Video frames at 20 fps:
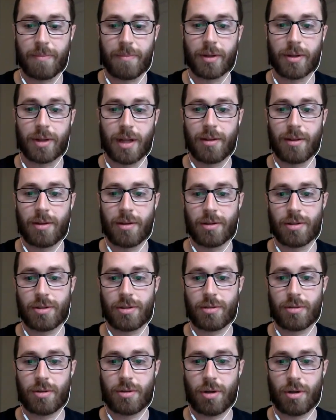but then
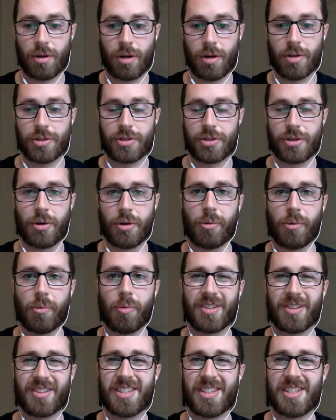there's also
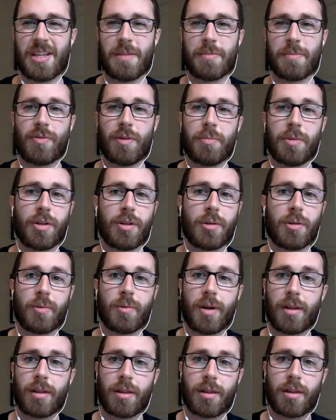what the team's familiar
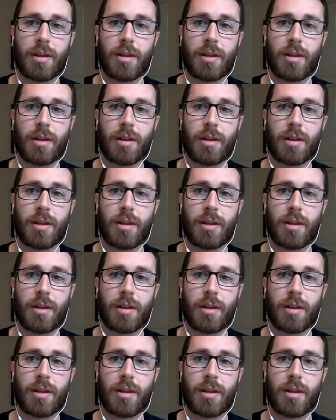with.